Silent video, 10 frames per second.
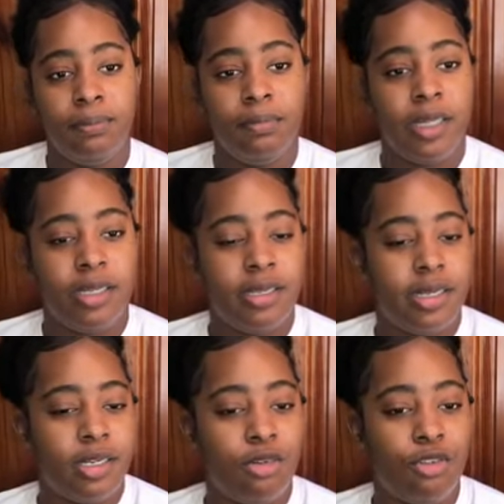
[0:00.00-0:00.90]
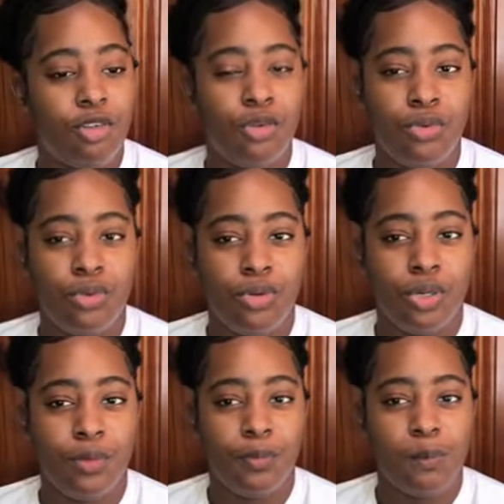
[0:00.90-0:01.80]
They tell you
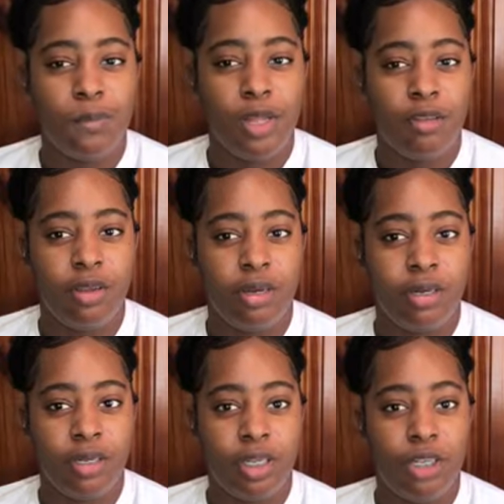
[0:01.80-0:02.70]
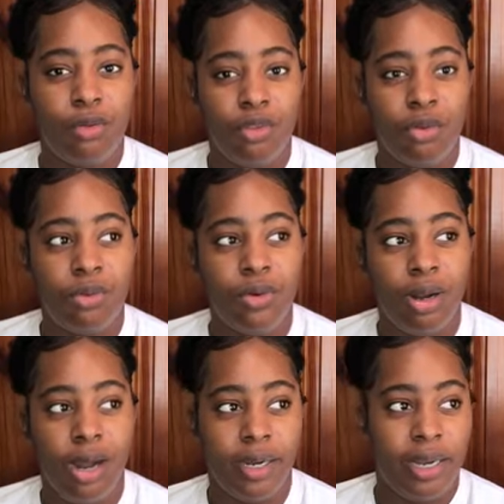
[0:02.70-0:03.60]
to use the road
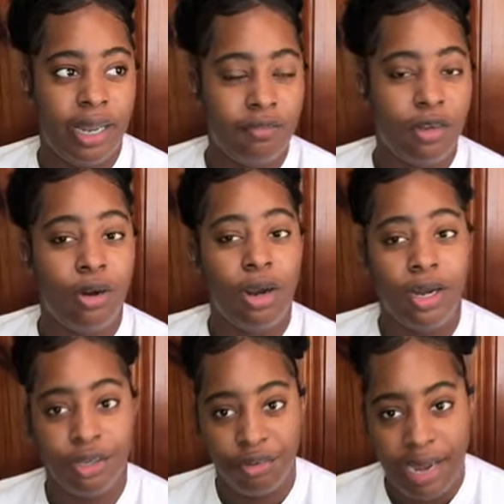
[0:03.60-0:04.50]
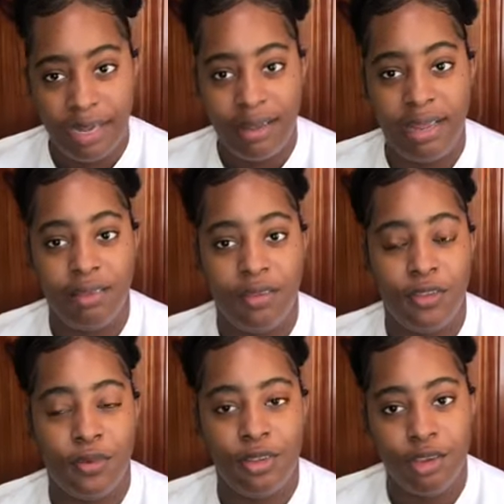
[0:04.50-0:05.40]
on your left or on your right to assist
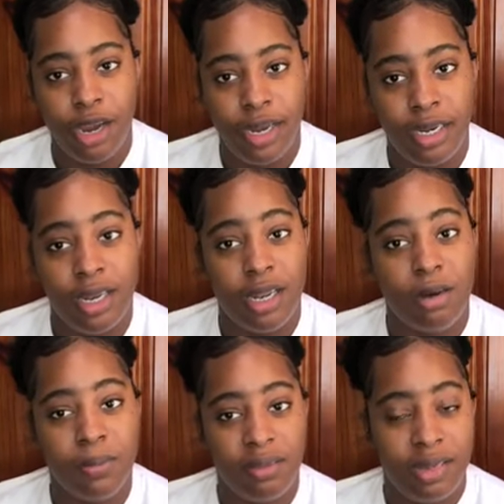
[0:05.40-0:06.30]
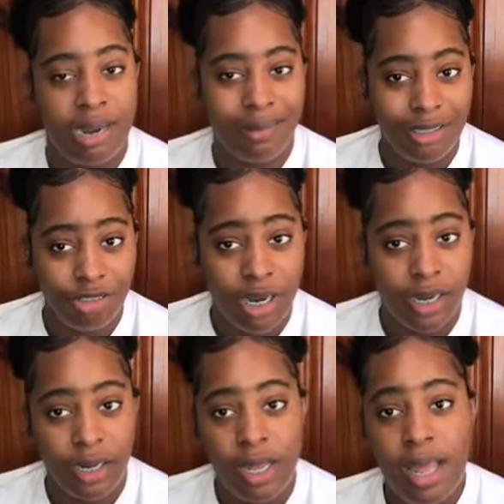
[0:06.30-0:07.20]
you in turning in the opposite
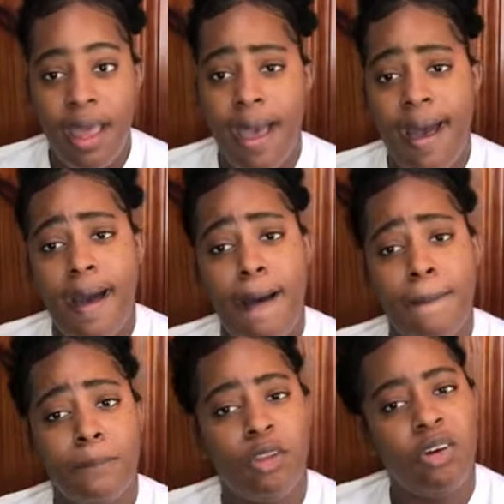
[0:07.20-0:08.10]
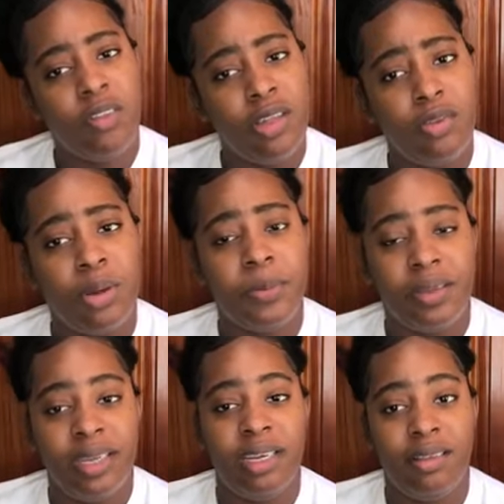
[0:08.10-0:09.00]
direction. Those things were
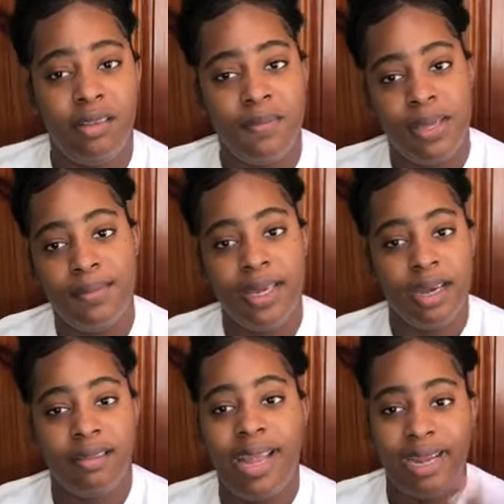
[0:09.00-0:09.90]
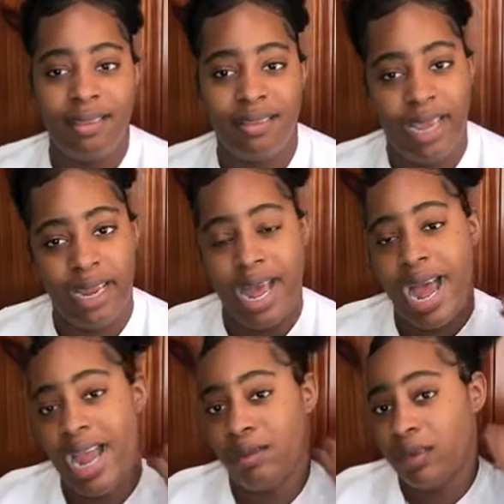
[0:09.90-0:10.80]
pretty easy to me because, like I said,
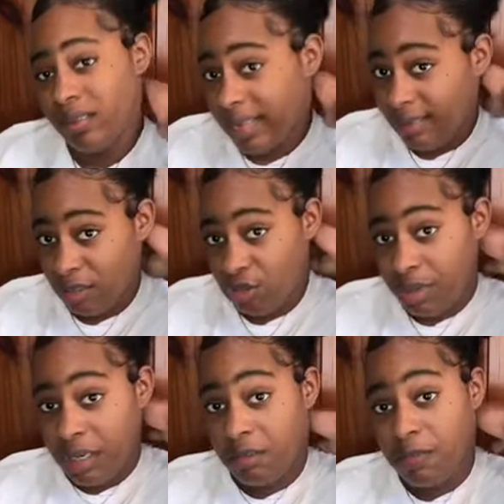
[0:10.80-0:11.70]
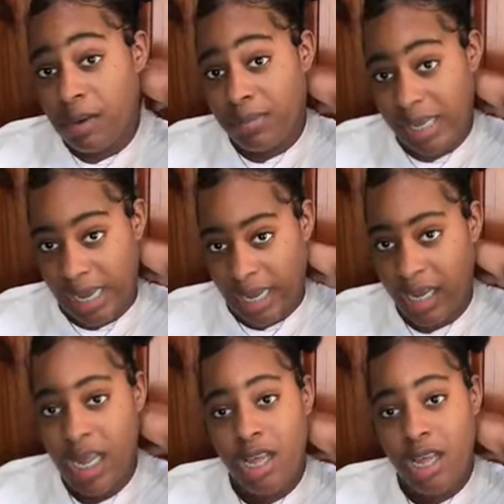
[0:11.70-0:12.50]
I was getting training from Kay.